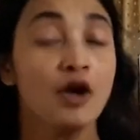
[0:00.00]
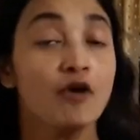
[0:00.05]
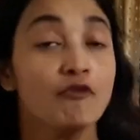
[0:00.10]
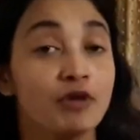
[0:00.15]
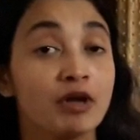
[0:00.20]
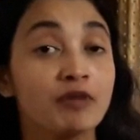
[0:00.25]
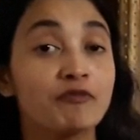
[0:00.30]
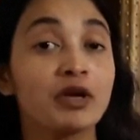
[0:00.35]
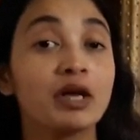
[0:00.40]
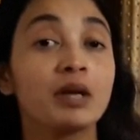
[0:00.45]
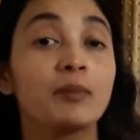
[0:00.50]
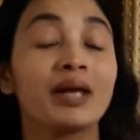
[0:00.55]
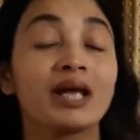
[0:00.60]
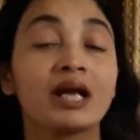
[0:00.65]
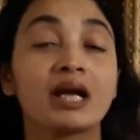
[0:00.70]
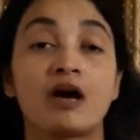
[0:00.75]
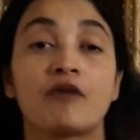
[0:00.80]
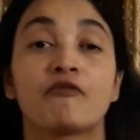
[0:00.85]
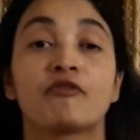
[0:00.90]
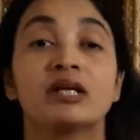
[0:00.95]
We will be
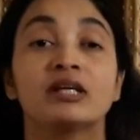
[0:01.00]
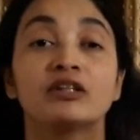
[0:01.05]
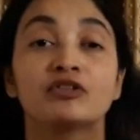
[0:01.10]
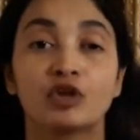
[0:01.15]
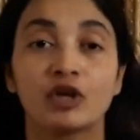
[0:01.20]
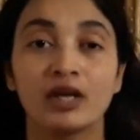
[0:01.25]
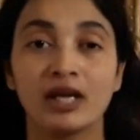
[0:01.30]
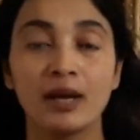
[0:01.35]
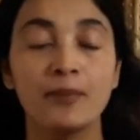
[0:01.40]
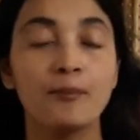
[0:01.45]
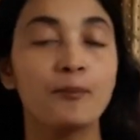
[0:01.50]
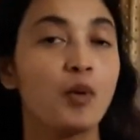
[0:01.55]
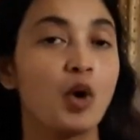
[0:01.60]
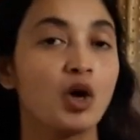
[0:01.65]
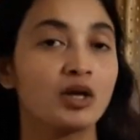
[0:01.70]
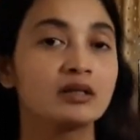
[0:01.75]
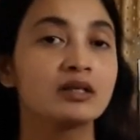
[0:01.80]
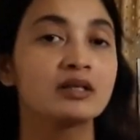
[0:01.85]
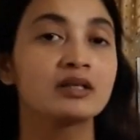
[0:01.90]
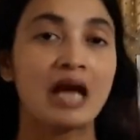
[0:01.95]
covering three
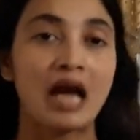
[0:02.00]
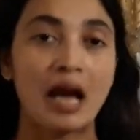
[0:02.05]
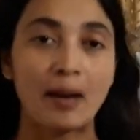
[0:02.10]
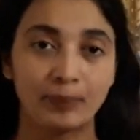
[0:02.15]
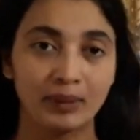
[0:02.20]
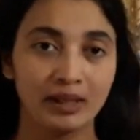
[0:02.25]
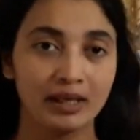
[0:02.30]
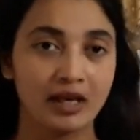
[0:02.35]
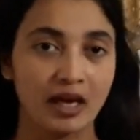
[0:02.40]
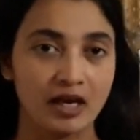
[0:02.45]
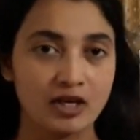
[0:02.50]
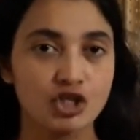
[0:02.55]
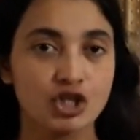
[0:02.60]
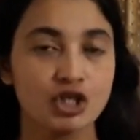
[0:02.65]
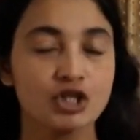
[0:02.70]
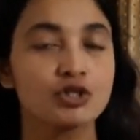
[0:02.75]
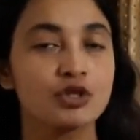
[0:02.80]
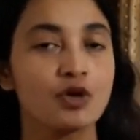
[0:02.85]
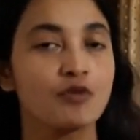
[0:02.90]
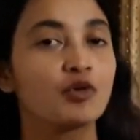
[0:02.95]
important
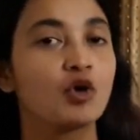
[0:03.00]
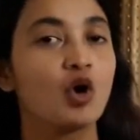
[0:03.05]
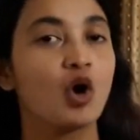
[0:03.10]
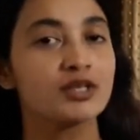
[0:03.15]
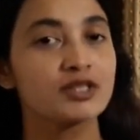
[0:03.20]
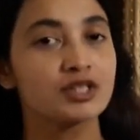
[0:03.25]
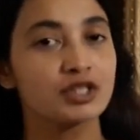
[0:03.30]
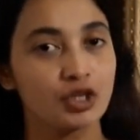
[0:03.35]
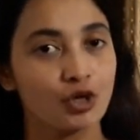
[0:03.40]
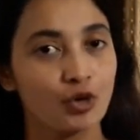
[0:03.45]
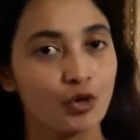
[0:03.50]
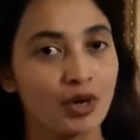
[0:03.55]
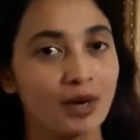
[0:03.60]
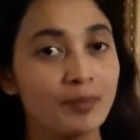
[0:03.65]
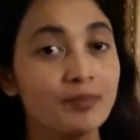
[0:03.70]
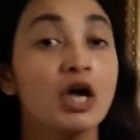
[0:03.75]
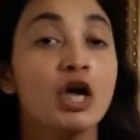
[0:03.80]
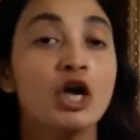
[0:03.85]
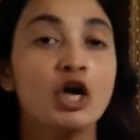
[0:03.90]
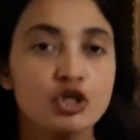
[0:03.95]
applications of Gauss
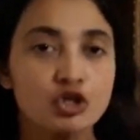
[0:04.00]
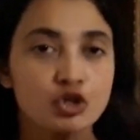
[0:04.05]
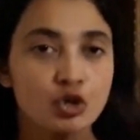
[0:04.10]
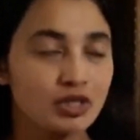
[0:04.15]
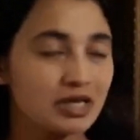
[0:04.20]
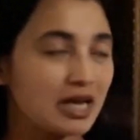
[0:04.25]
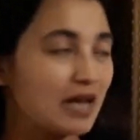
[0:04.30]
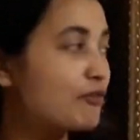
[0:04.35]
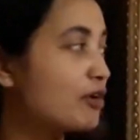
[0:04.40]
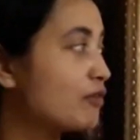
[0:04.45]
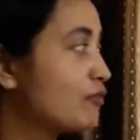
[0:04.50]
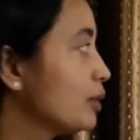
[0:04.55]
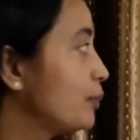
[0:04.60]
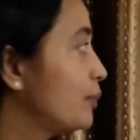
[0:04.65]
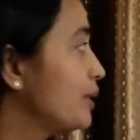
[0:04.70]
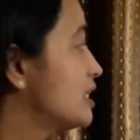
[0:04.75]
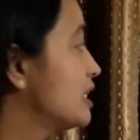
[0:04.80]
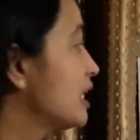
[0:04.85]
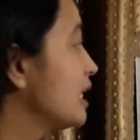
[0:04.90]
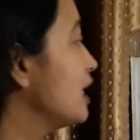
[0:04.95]
Theorem. Today we will
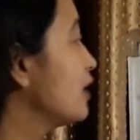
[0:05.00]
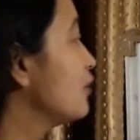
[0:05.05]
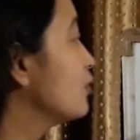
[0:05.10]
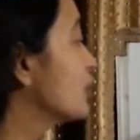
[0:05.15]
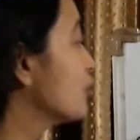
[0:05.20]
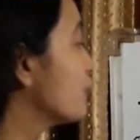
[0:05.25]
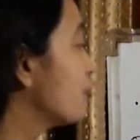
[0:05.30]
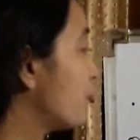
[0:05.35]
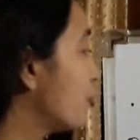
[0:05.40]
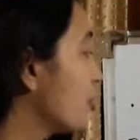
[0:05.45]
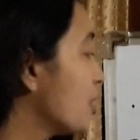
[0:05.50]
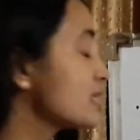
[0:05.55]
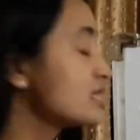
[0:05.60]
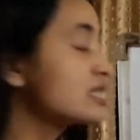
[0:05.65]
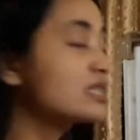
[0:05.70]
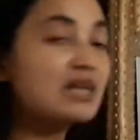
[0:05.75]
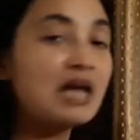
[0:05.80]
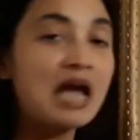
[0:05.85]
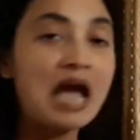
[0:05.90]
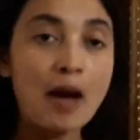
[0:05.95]
be dealing with the
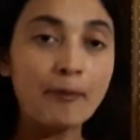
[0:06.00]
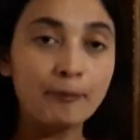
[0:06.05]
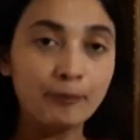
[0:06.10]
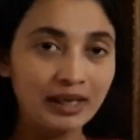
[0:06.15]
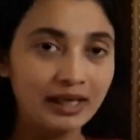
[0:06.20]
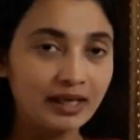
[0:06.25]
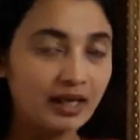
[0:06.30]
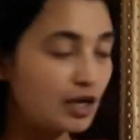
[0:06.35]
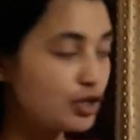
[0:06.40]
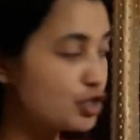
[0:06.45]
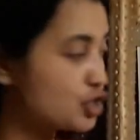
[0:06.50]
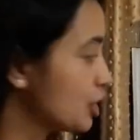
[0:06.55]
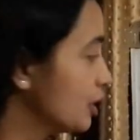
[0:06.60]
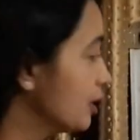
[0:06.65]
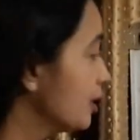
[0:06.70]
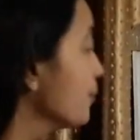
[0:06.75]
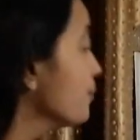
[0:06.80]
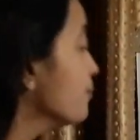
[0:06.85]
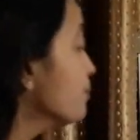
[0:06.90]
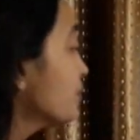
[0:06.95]
first
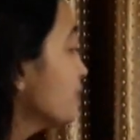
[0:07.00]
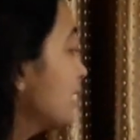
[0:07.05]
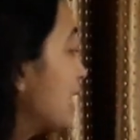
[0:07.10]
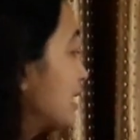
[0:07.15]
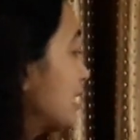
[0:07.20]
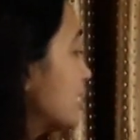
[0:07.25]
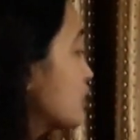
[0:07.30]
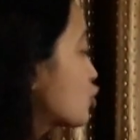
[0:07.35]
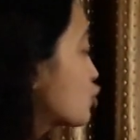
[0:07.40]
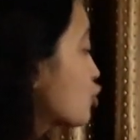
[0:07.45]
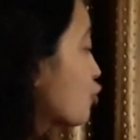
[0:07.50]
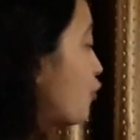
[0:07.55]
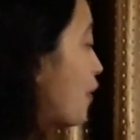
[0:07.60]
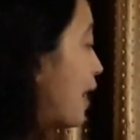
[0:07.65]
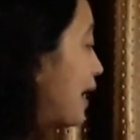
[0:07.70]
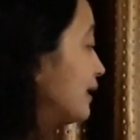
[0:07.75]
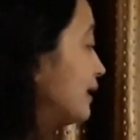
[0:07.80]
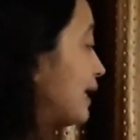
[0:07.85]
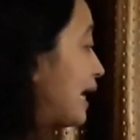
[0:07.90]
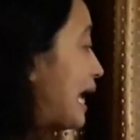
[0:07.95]
application, that is to
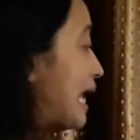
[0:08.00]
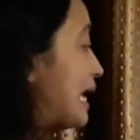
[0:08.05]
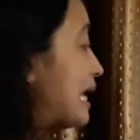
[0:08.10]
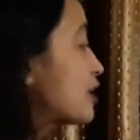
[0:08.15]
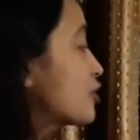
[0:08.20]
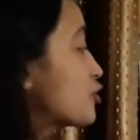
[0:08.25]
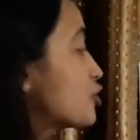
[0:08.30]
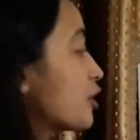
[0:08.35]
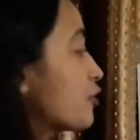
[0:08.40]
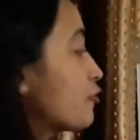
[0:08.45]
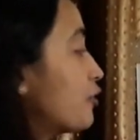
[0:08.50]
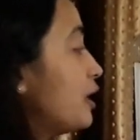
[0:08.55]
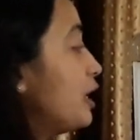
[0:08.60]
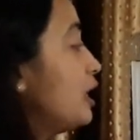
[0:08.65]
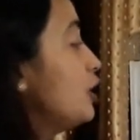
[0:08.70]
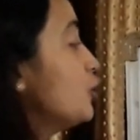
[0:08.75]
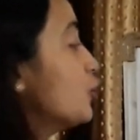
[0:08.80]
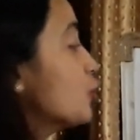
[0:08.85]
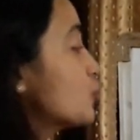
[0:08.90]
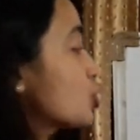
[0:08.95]
find the electric
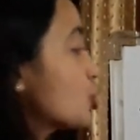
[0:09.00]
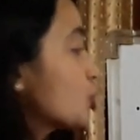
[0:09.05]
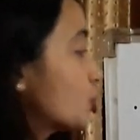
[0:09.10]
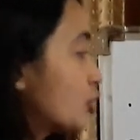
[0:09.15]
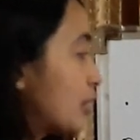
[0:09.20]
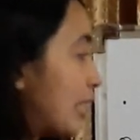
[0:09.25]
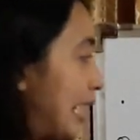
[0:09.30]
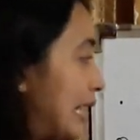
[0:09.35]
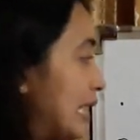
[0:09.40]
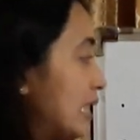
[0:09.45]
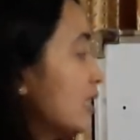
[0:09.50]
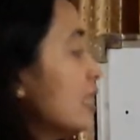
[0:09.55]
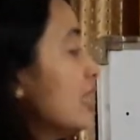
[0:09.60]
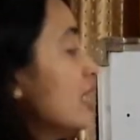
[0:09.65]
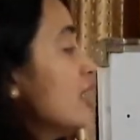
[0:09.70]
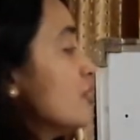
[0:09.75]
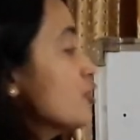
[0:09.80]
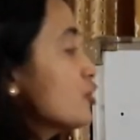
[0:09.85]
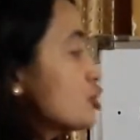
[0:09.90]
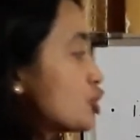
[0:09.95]
field due to
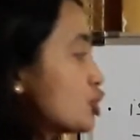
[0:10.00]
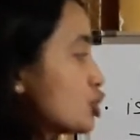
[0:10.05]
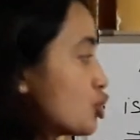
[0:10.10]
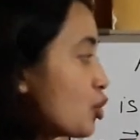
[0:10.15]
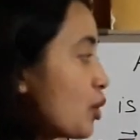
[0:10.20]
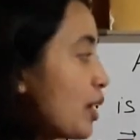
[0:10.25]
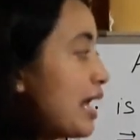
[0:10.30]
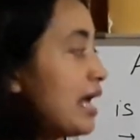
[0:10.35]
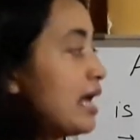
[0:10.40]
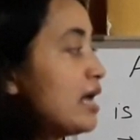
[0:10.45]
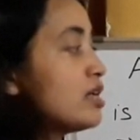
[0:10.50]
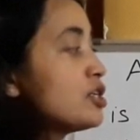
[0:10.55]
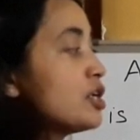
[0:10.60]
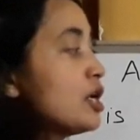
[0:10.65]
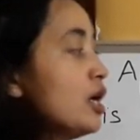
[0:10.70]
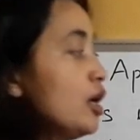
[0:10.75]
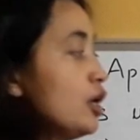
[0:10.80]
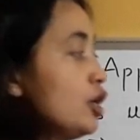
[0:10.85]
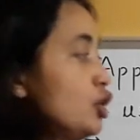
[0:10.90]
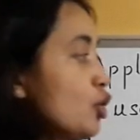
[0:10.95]
thin,
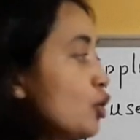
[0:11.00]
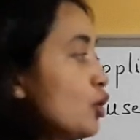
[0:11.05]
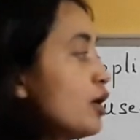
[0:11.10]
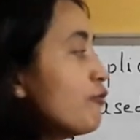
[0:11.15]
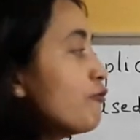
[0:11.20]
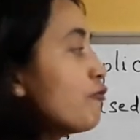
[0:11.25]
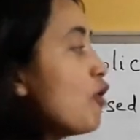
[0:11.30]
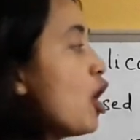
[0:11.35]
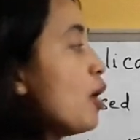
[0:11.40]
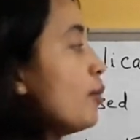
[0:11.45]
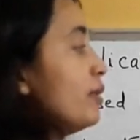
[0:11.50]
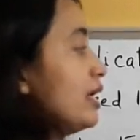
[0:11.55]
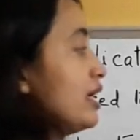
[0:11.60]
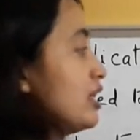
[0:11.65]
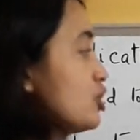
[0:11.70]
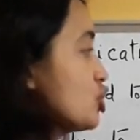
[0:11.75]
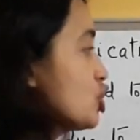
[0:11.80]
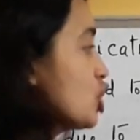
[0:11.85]
straight, uniformly